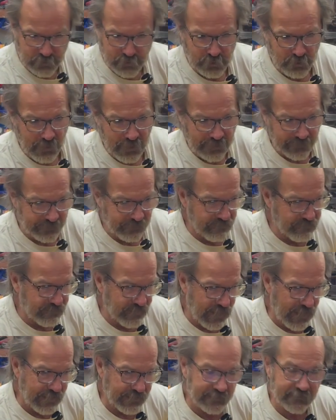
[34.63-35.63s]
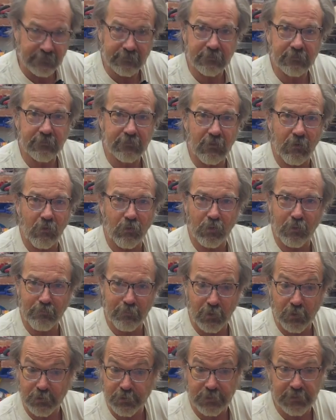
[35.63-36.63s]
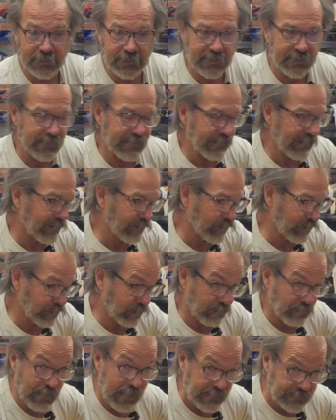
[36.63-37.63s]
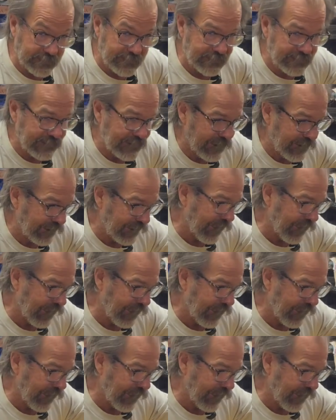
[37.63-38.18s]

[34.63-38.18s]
trying to find all the bolts to get it unscrewed. I did get it